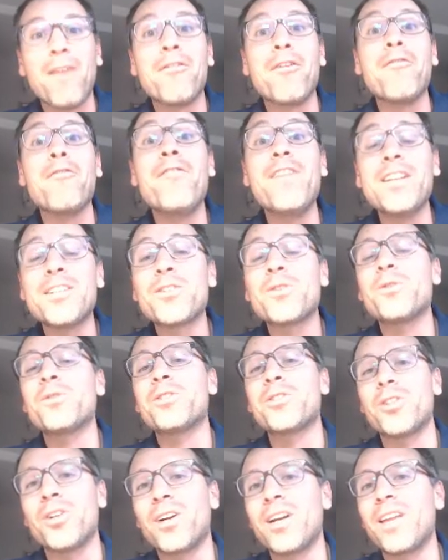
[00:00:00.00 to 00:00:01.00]
of a physical
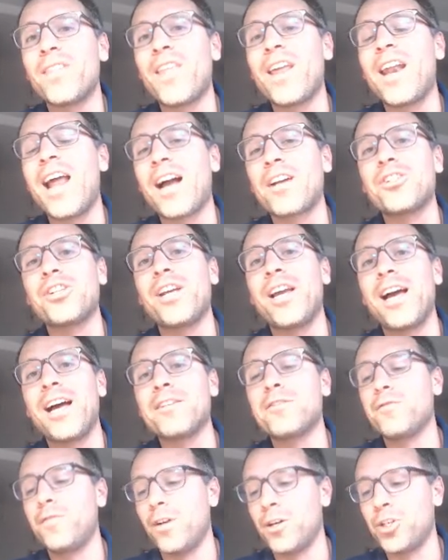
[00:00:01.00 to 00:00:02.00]
circuit that actually
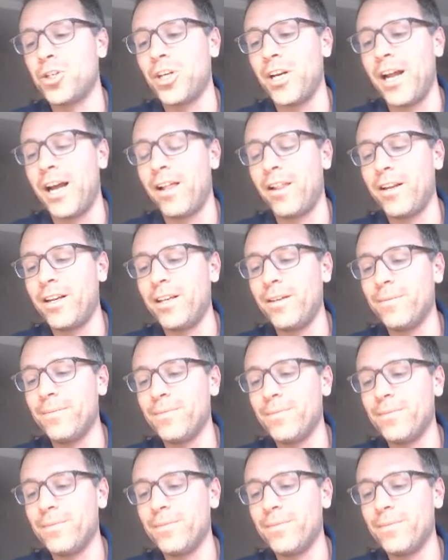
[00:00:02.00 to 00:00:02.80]
has functionality.